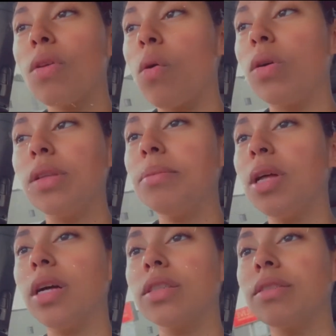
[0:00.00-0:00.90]
or lip
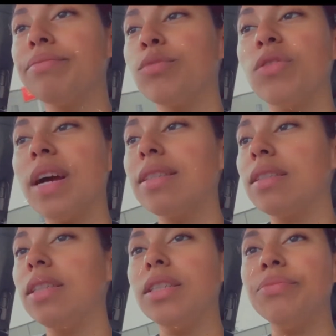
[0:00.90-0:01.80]
gloss, or
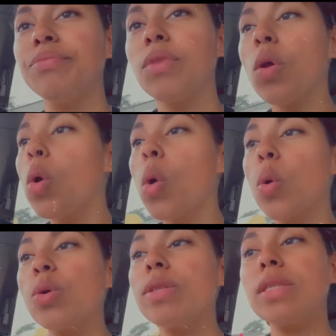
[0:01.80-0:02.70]
Vaseline,
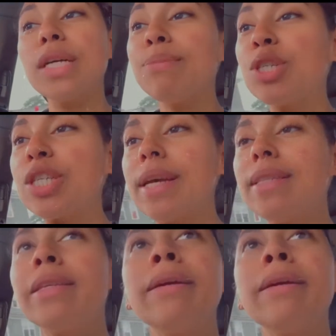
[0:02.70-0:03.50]
or some shit.